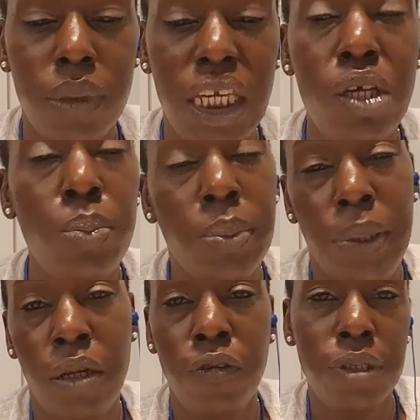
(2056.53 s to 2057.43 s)
ill
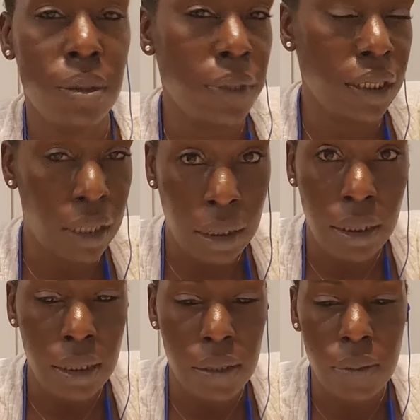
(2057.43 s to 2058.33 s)
prepared for something that
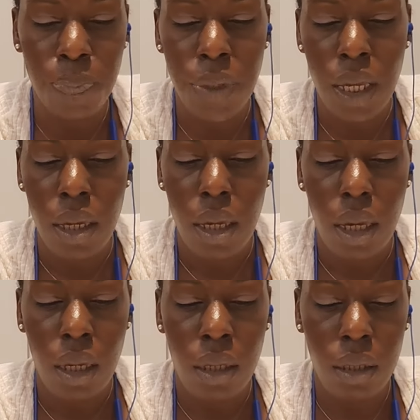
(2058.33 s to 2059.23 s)
does.
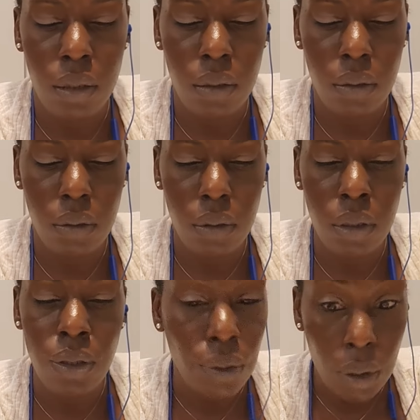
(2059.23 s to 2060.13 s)
And
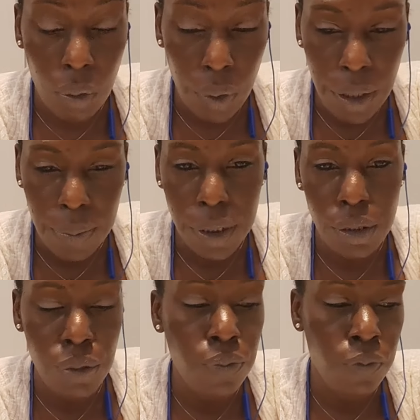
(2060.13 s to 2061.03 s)
you're equipped.
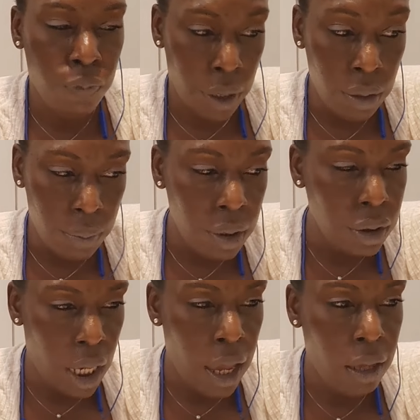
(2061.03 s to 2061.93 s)
You very much
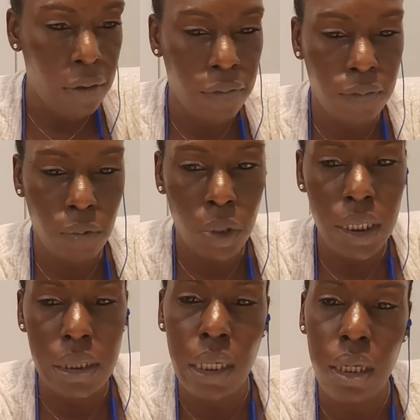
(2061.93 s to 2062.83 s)
have what
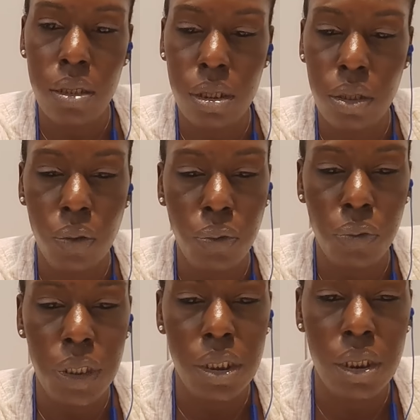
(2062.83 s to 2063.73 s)
it takes to go through
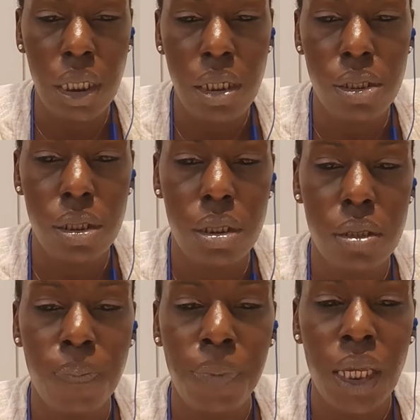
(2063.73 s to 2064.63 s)
these changes.
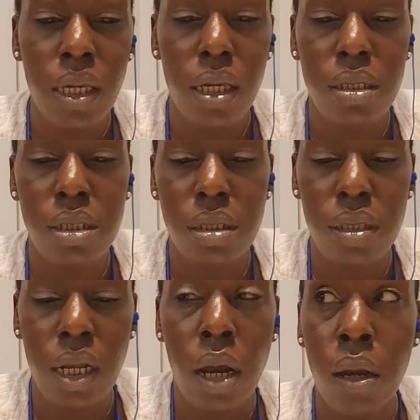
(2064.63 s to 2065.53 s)
It's just
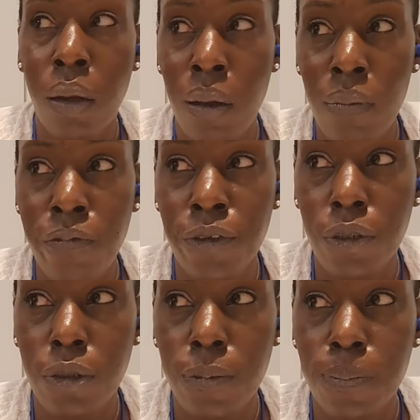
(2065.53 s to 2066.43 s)
that our
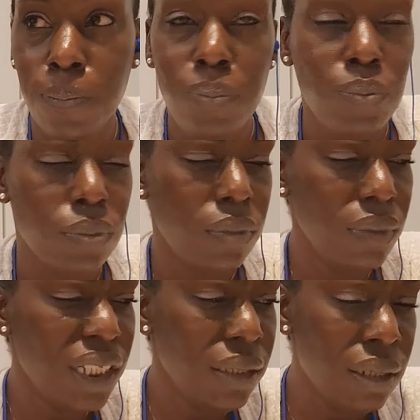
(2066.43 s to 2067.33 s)
comfort,
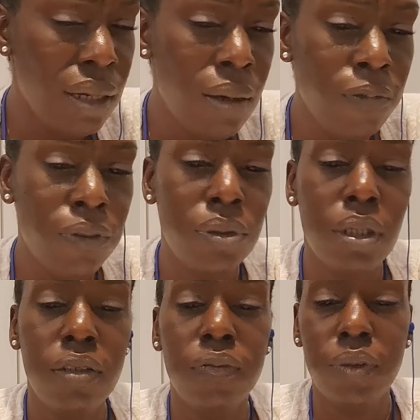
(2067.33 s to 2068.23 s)
the comfort
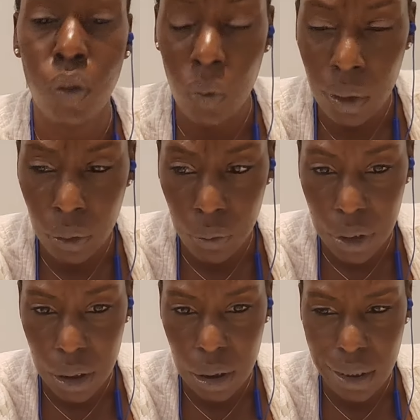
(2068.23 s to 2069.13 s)
of going through
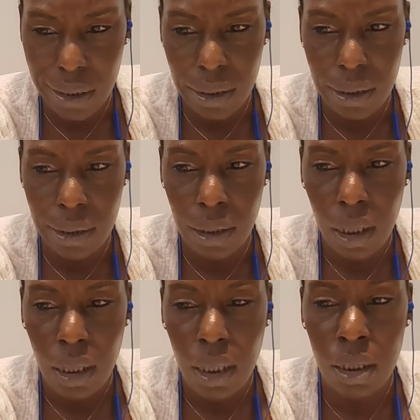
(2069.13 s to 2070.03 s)
these changes,
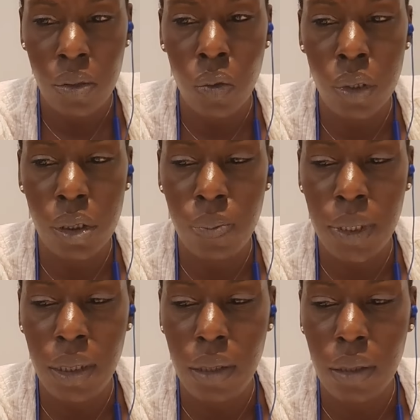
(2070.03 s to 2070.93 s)
is going to
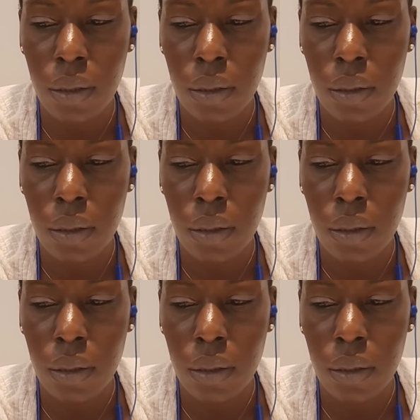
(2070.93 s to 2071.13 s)
be